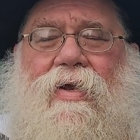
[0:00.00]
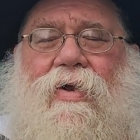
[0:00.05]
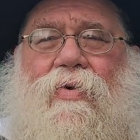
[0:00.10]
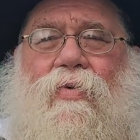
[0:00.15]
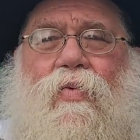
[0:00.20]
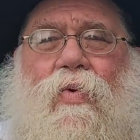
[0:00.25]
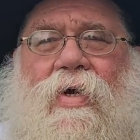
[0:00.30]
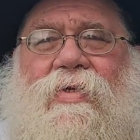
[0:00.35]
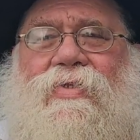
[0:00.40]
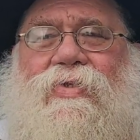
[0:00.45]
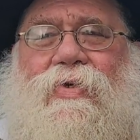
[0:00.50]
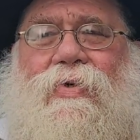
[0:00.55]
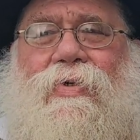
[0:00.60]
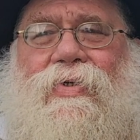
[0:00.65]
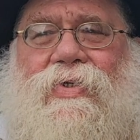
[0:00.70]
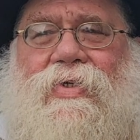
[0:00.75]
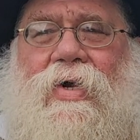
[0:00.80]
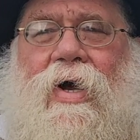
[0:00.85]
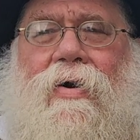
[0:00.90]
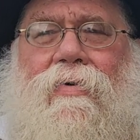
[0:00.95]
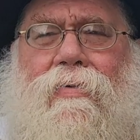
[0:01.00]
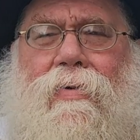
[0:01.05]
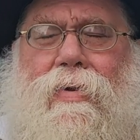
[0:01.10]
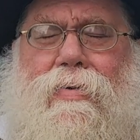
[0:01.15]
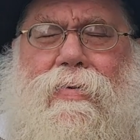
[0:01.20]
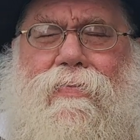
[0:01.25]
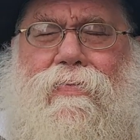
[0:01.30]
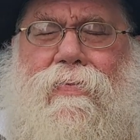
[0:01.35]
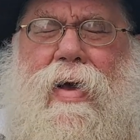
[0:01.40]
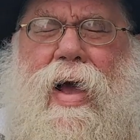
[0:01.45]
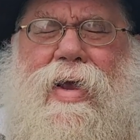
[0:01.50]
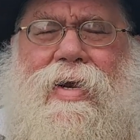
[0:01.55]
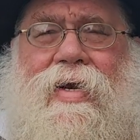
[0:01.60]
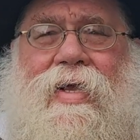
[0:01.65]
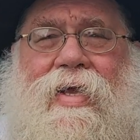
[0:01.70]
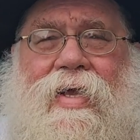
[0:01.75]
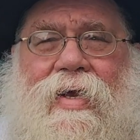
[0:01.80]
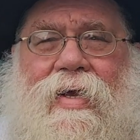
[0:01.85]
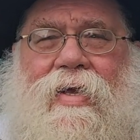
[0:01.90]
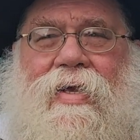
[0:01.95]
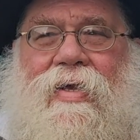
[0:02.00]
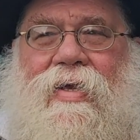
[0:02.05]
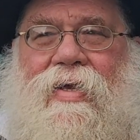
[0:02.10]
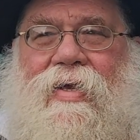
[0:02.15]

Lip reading: Once you start writing,